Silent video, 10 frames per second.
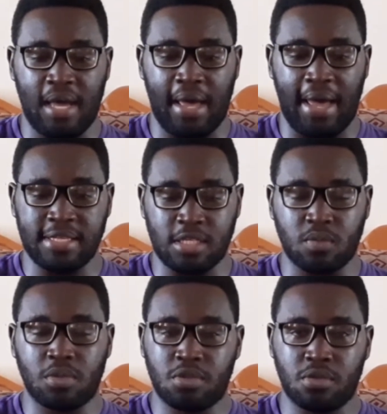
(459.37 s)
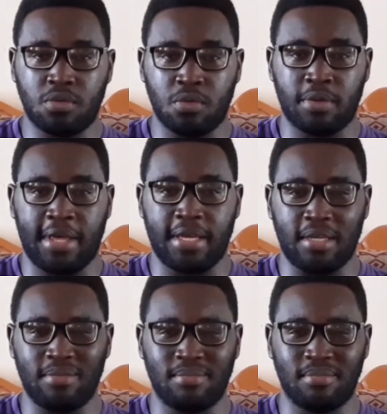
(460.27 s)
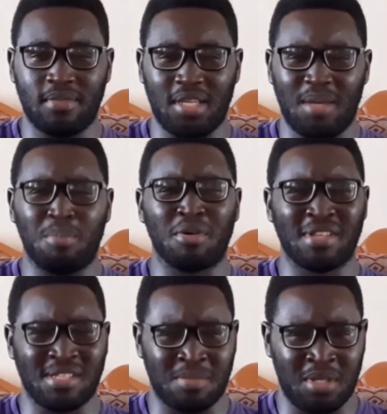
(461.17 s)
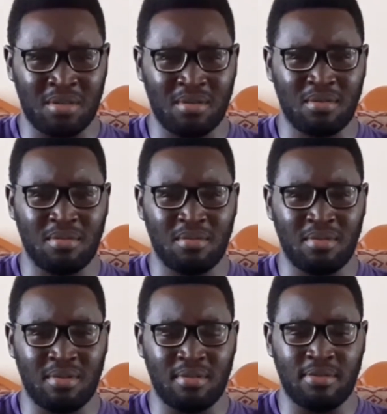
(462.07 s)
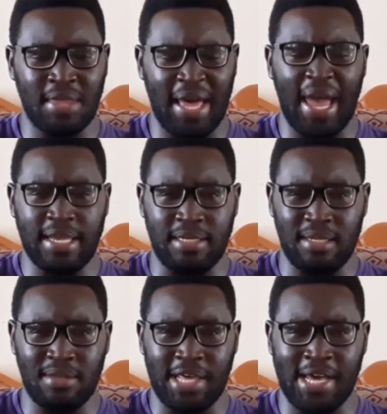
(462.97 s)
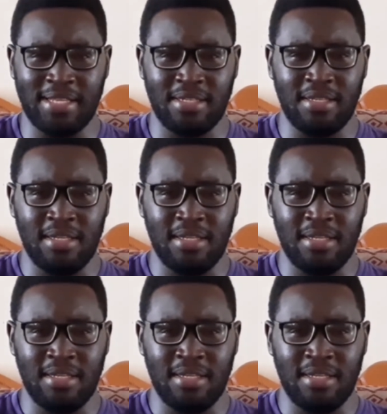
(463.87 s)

I just want you to know that it bothers me that I did that.